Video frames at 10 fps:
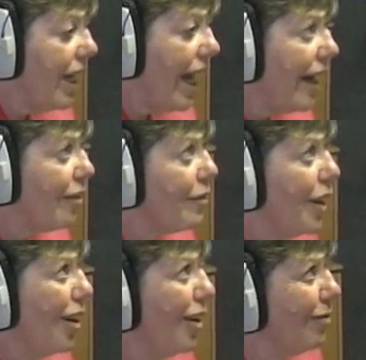have
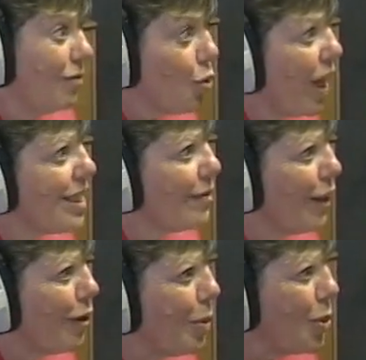
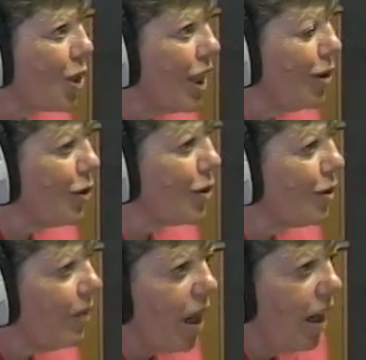transferable skills.
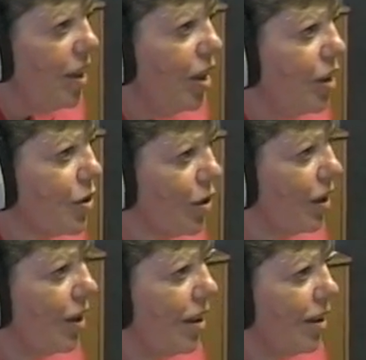I learned
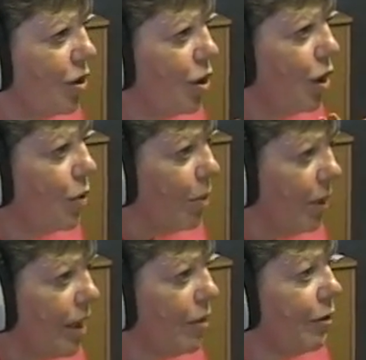to use a
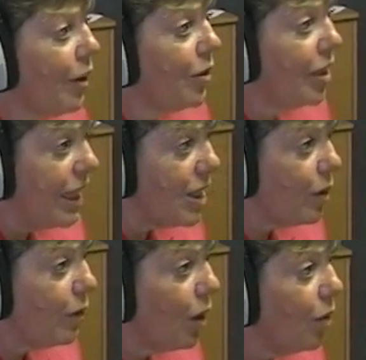microphone and
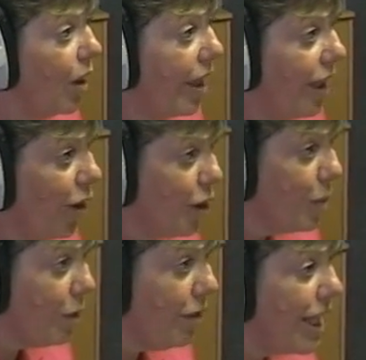interview in
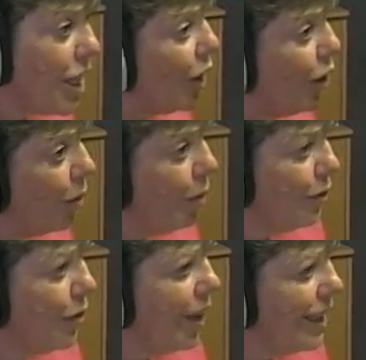hospital radio long
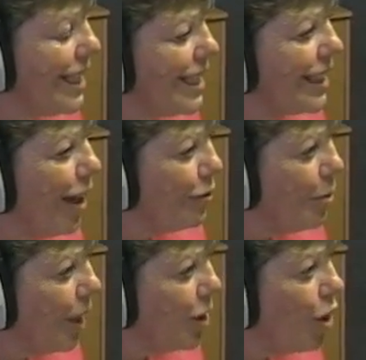before I needed that for
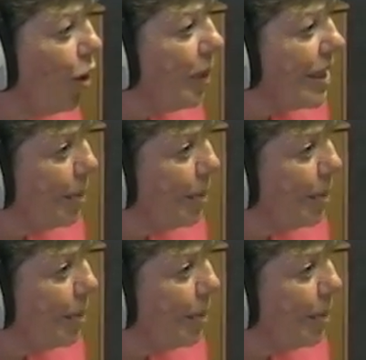my job as a